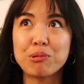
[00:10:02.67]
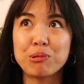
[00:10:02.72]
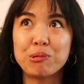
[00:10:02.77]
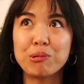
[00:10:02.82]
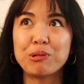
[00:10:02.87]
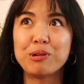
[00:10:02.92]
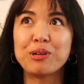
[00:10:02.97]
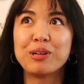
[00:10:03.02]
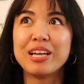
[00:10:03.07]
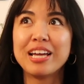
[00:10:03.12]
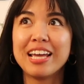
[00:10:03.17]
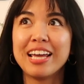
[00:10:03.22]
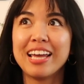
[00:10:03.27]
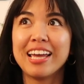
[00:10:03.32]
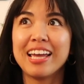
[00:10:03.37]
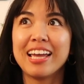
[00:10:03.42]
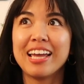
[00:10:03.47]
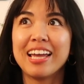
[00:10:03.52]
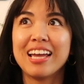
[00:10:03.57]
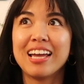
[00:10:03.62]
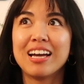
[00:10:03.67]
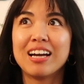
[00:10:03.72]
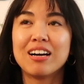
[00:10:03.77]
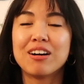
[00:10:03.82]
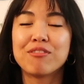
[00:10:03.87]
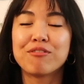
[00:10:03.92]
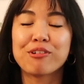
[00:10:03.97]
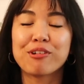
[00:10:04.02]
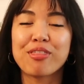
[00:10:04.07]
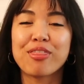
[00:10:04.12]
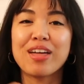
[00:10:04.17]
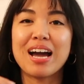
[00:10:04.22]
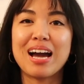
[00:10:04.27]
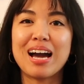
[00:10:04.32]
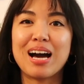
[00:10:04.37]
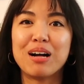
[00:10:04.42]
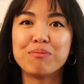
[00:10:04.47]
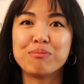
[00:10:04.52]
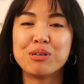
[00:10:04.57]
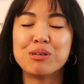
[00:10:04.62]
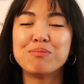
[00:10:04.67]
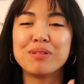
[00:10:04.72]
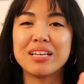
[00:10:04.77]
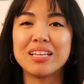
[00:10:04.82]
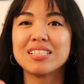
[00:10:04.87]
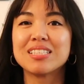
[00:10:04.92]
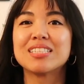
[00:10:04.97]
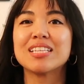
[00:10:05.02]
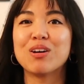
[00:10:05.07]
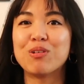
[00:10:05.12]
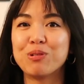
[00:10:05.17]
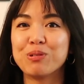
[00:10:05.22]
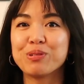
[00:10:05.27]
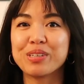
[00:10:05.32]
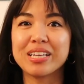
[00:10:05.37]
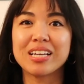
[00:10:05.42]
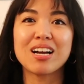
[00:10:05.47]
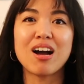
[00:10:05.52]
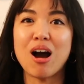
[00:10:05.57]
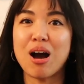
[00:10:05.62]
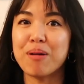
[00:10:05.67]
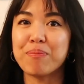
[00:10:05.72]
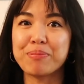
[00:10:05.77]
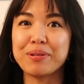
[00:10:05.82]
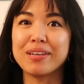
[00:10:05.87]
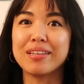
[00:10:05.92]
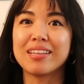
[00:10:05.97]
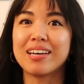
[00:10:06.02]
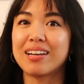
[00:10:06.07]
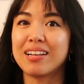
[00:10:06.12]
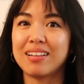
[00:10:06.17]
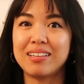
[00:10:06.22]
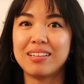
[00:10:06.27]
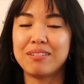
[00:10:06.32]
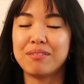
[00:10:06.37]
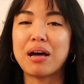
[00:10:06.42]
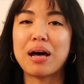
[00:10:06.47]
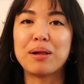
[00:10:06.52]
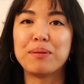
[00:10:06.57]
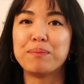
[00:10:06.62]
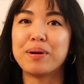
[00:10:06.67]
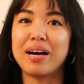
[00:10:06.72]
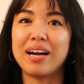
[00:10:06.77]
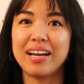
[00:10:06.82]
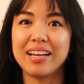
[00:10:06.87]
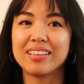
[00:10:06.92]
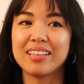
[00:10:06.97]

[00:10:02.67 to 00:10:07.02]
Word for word: pull for that album is the only copy that I'll, I'll buy.